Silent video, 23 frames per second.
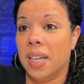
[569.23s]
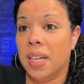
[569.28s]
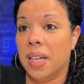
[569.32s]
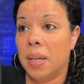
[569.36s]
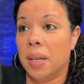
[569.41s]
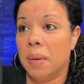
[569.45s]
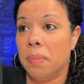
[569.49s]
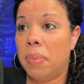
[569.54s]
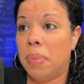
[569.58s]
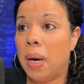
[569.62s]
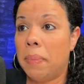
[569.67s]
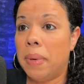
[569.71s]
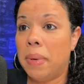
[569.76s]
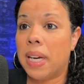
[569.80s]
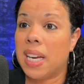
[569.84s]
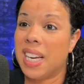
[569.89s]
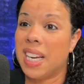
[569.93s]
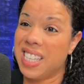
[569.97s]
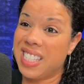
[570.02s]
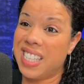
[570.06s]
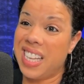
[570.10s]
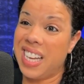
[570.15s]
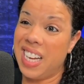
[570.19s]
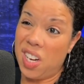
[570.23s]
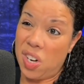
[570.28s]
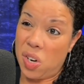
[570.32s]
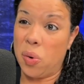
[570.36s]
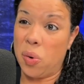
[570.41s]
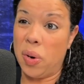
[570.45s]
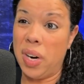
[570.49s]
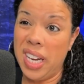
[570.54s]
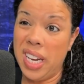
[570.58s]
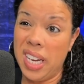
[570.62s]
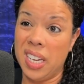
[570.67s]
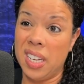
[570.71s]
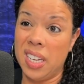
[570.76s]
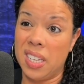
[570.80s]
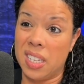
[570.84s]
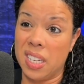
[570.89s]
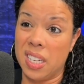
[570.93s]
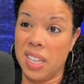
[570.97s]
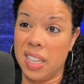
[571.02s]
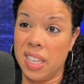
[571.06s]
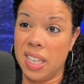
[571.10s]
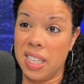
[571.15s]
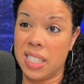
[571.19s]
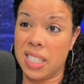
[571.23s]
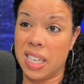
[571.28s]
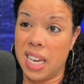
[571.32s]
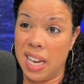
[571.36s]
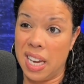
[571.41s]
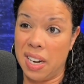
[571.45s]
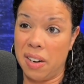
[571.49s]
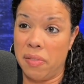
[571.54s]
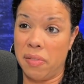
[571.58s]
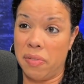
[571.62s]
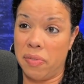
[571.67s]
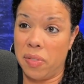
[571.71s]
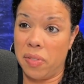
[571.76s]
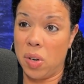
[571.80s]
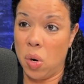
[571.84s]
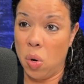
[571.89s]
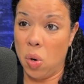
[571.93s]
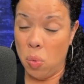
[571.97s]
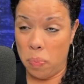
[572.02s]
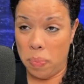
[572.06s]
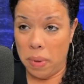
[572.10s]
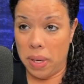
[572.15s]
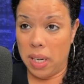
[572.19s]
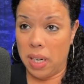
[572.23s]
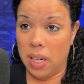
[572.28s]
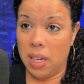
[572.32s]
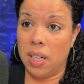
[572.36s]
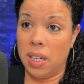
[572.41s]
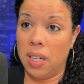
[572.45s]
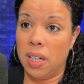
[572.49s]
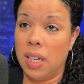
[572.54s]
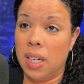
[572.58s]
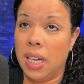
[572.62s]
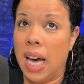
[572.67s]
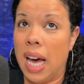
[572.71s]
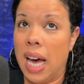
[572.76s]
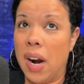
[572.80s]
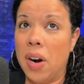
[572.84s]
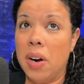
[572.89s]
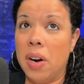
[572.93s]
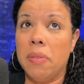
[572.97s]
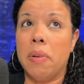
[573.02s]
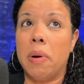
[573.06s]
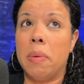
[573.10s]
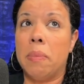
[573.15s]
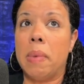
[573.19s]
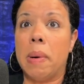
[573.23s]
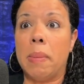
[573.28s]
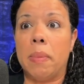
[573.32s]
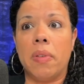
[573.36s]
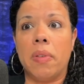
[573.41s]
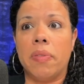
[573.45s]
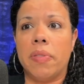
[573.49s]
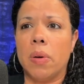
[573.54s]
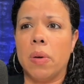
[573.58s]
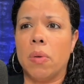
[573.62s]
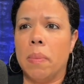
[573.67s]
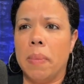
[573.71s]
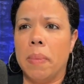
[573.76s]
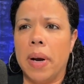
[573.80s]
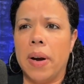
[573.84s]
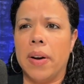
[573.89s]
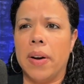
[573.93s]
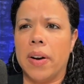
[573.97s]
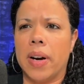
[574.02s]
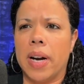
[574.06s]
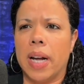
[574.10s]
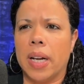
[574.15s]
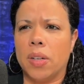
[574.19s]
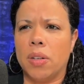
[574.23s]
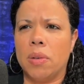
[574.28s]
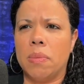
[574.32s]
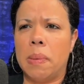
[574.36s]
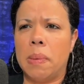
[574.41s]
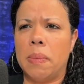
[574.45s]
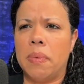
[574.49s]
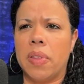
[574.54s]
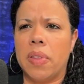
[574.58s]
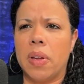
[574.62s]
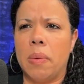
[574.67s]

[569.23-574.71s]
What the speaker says: But because they agreed to this kind of open, I don't even remember if they were married or not. Do you remember if they were